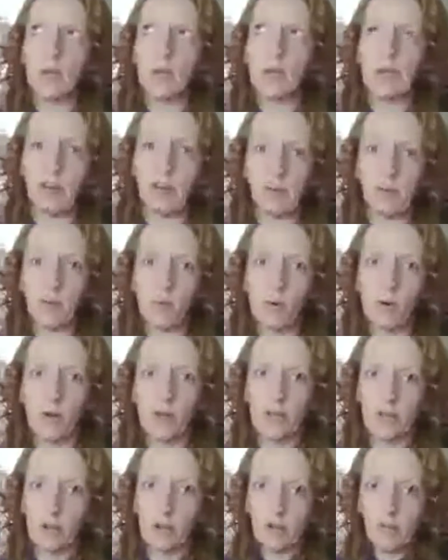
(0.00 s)
I've been
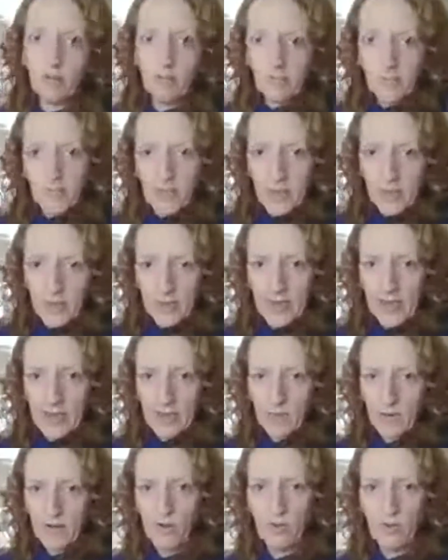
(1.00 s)
working on is when
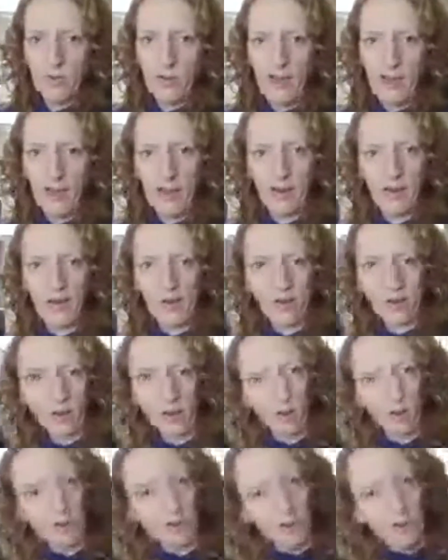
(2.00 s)
I do that, not
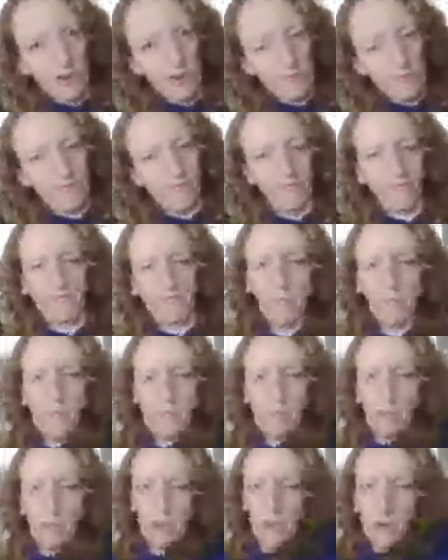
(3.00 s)
doing that,
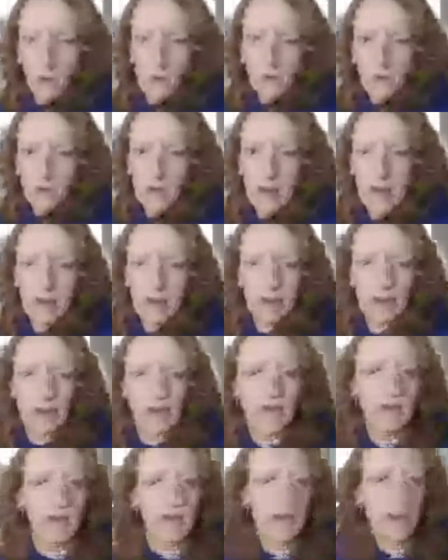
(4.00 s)
and
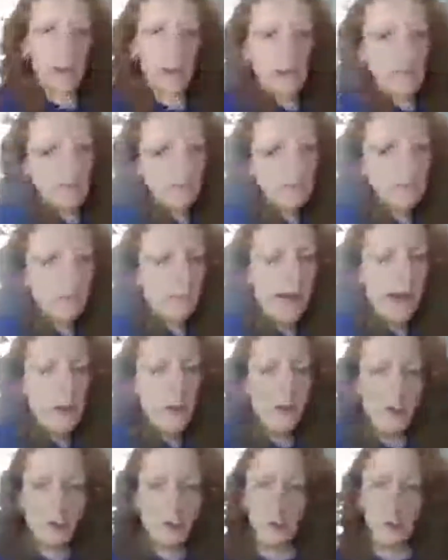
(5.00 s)
then power
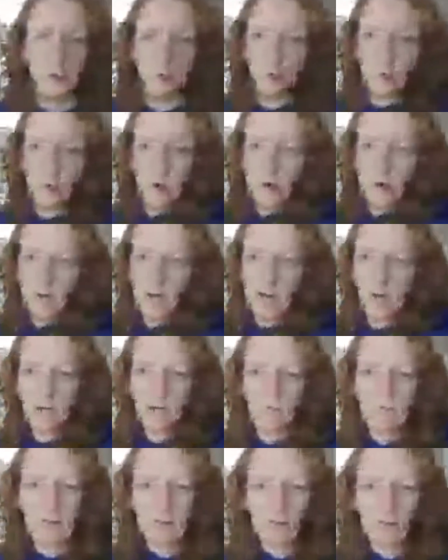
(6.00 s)
through the ball. I've got to
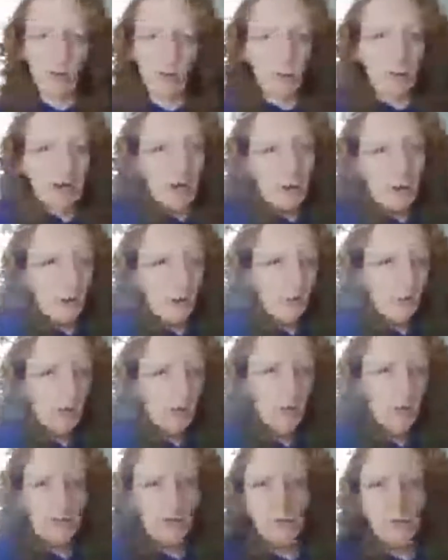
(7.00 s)
make sure I power through the
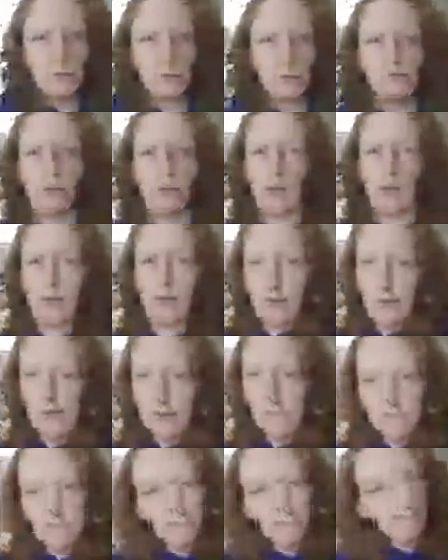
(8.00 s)
ball like that,
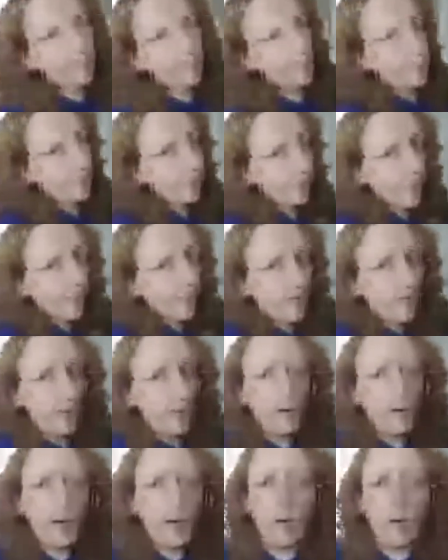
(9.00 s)

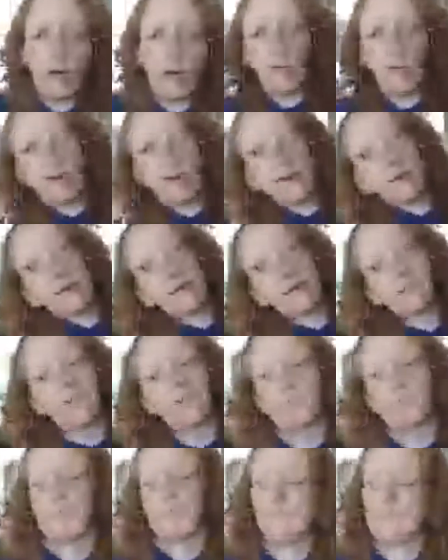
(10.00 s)
not like that.
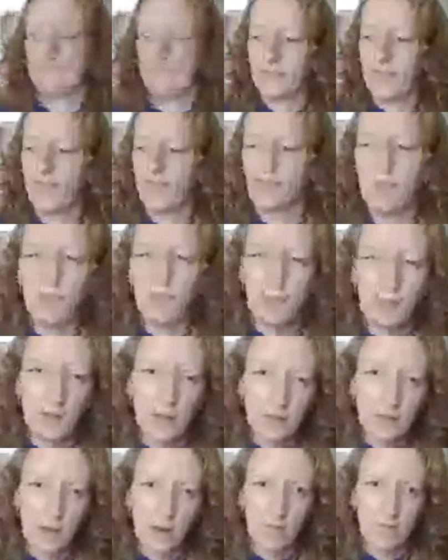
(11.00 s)

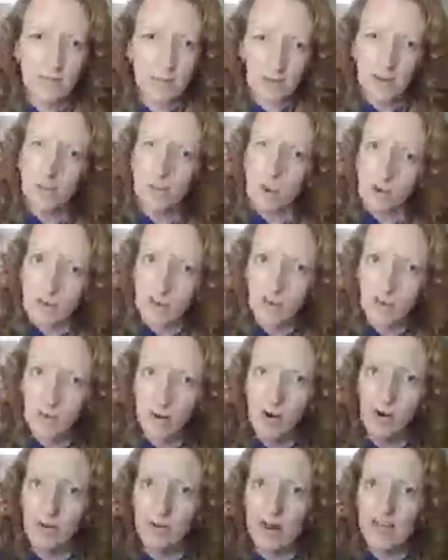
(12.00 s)
So I'm still a work in
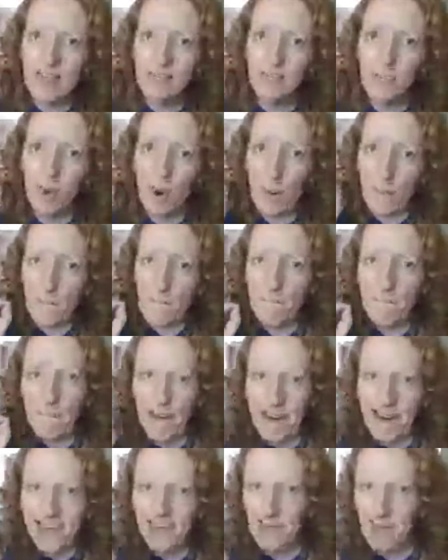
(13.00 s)
progress, but
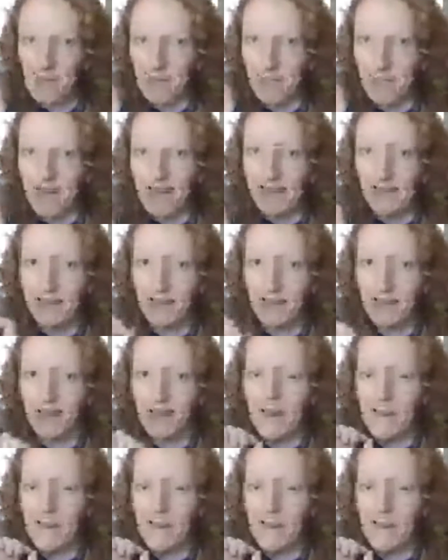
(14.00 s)
miles better.